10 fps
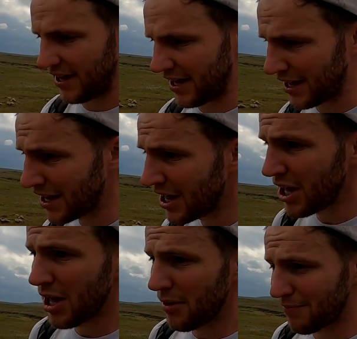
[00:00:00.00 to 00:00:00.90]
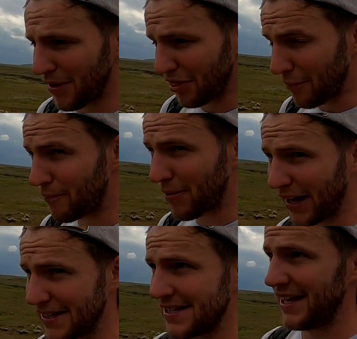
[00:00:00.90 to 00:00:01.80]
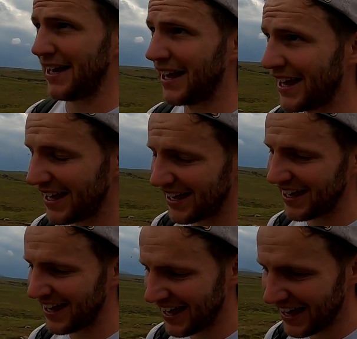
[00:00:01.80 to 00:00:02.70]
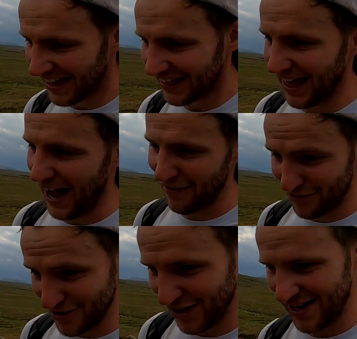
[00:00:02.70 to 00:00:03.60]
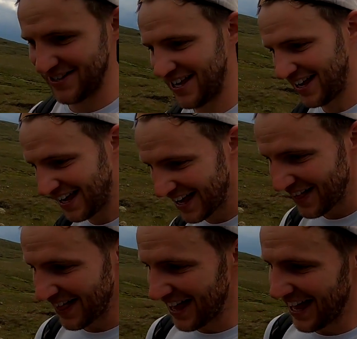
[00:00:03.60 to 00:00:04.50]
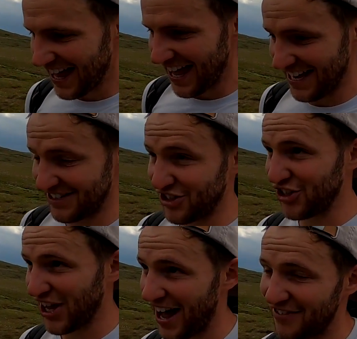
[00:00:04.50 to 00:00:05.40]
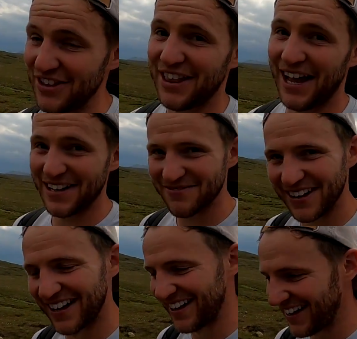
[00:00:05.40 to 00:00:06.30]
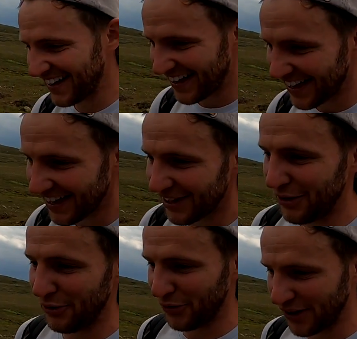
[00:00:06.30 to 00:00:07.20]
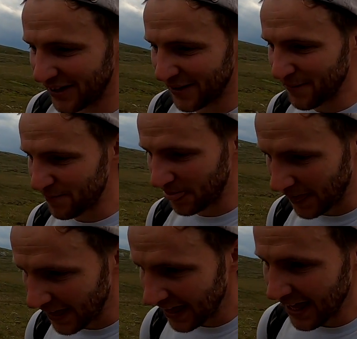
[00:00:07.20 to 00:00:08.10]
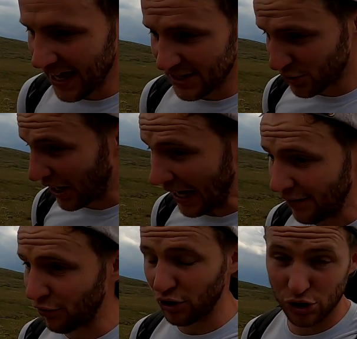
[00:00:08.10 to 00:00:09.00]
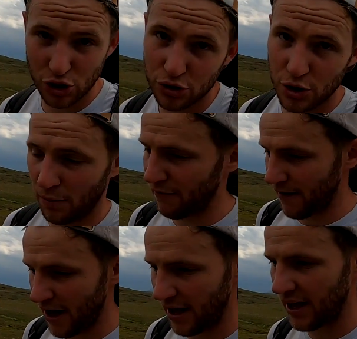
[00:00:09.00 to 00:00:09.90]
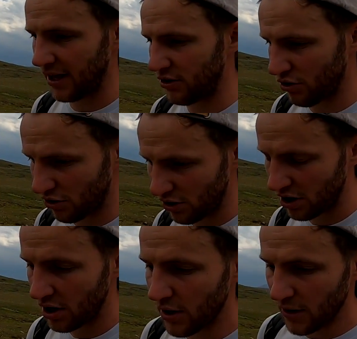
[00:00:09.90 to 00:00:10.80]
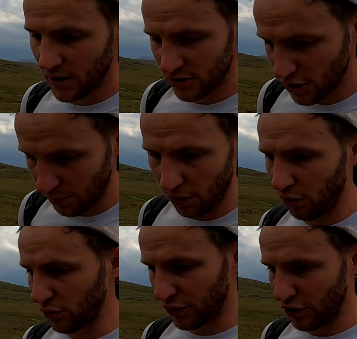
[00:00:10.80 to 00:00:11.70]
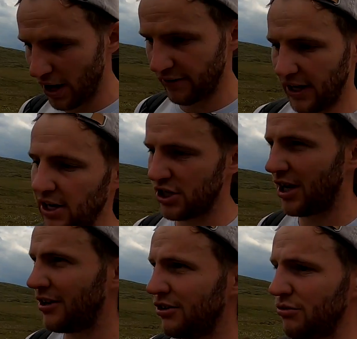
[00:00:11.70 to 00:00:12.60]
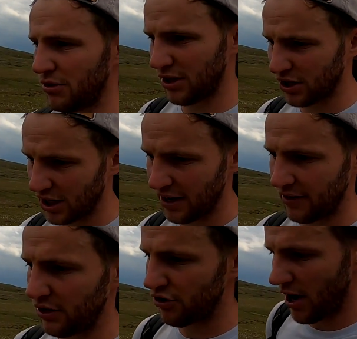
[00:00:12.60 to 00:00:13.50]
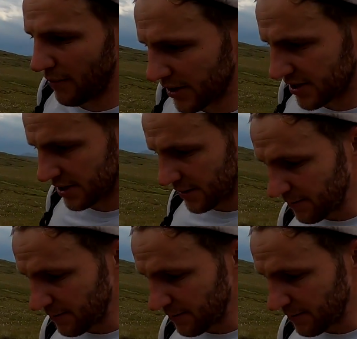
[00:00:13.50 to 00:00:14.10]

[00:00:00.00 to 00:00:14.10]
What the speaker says: day. But the biggest thing that I've realised is just having the time. You know, it's okay if you're just super fit and you're super all over your navigation, you don't think you're going to have any dramas.